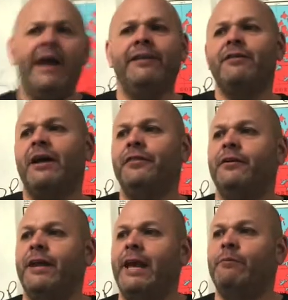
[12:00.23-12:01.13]
of got their
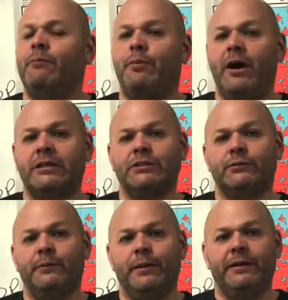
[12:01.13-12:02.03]
name, the Boxer
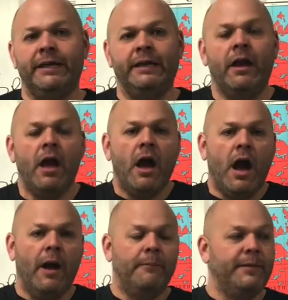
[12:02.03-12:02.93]
Rebellion,
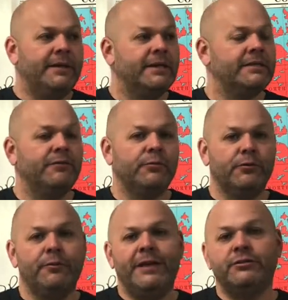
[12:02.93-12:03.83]
because of the
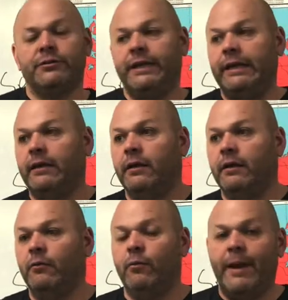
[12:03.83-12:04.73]
rudimentary
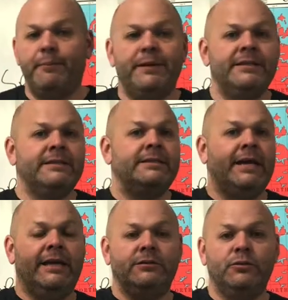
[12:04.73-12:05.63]
weapons
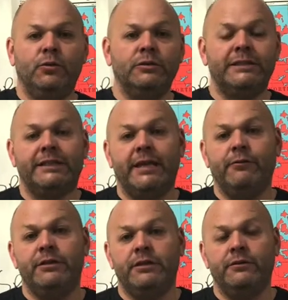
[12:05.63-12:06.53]
and tools that they
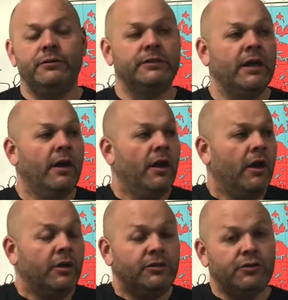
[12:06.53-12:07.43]
would use
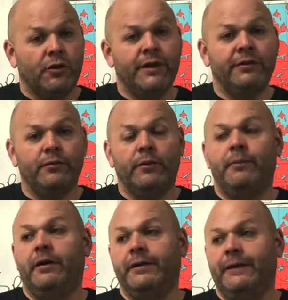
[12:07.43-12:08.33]
during the
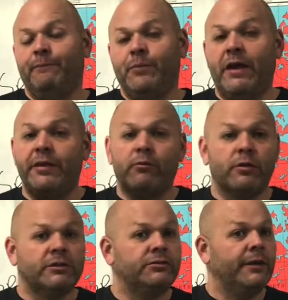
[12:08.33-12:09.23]
rebellion. Now, they were
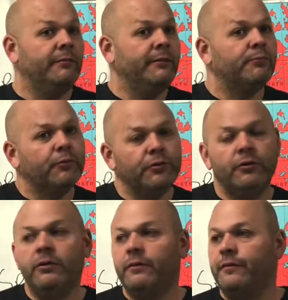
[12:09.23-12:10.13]
extremely
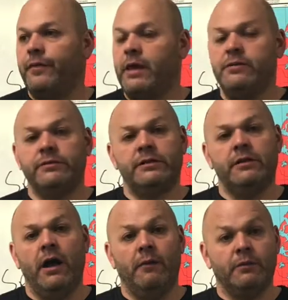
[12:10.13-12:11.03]
brutal. They used
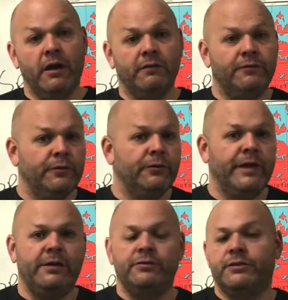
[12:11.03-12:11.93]
kung fu. They
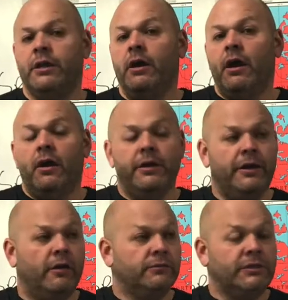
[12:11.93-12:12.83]
used,
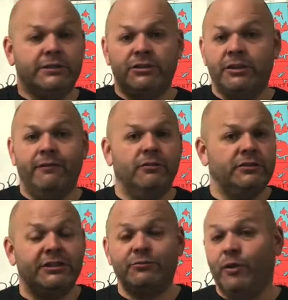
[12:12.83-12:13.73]
just shovels,
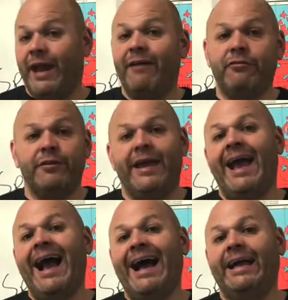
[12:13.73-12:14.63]
just whatever they
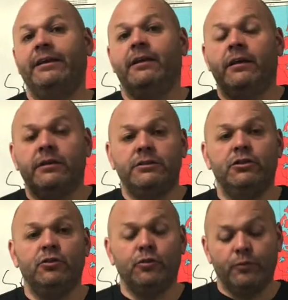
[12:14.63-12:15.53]
had
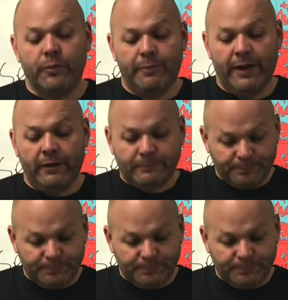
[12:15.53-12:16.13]
to rebel.